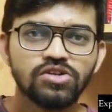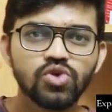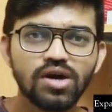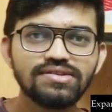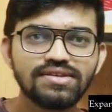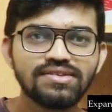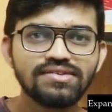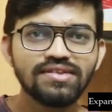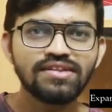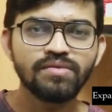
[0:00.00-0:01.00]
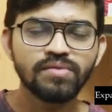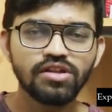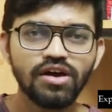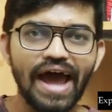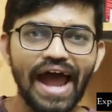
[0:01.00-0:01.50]
So guys, this is nothing but
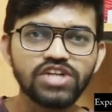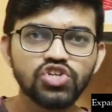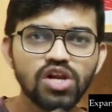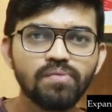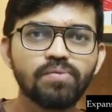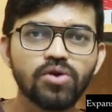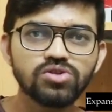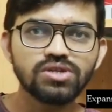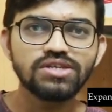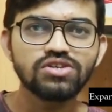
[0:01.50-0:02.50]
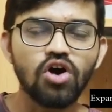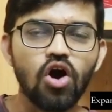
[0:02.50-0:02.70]
the actual process